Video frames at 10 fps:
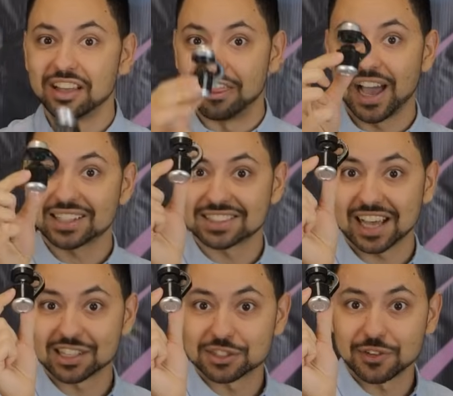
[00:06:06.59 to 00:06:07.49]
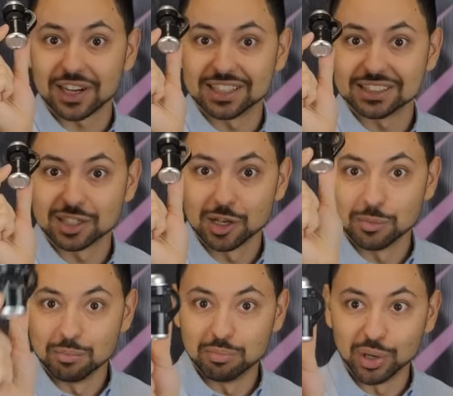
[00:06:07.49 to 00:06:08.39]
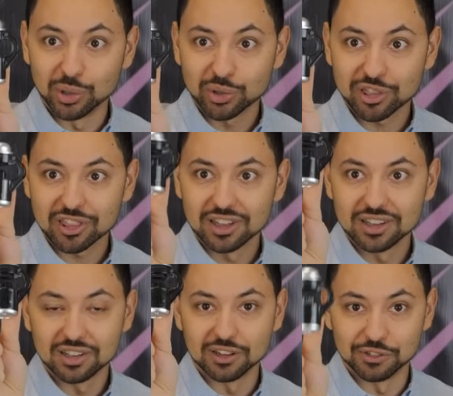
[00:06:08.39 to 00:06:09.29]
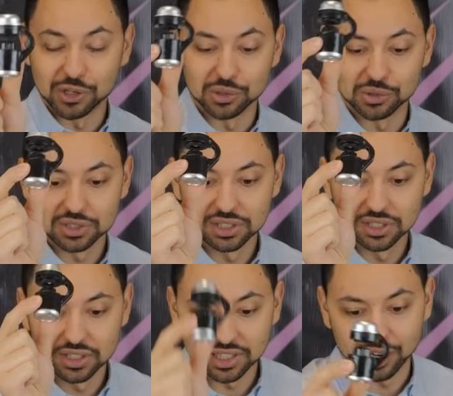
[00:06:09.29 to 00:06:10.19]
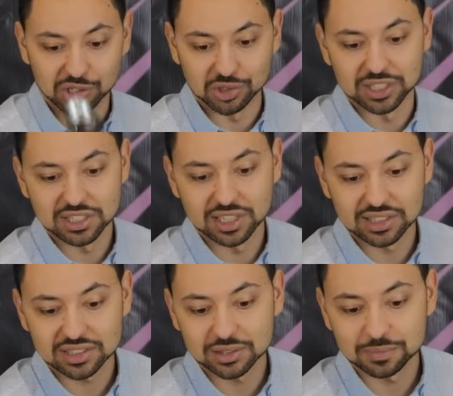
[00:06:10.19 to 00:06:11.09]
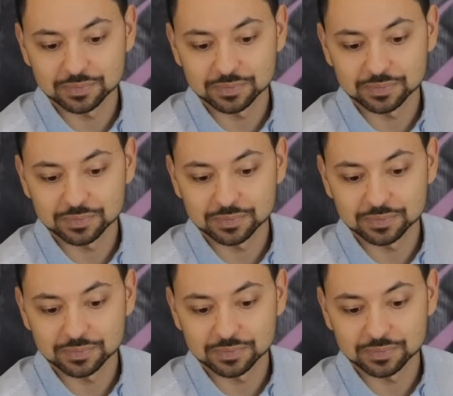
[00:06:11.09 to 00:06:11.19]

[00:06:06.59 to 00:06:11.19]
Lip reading: That satisfies both of those characteristics.